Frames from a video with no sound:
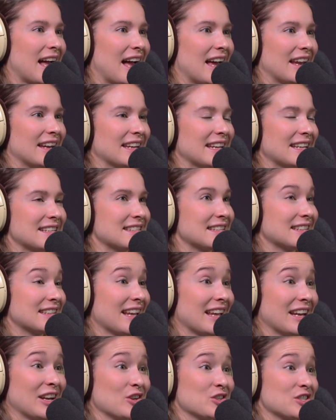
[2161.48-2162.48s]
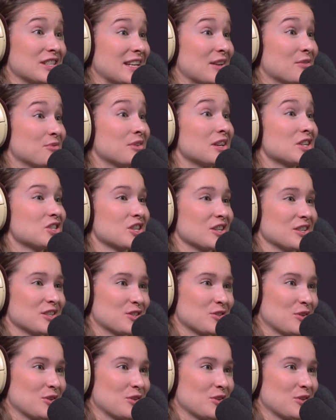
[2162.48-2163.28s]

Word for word: and is it energy efficient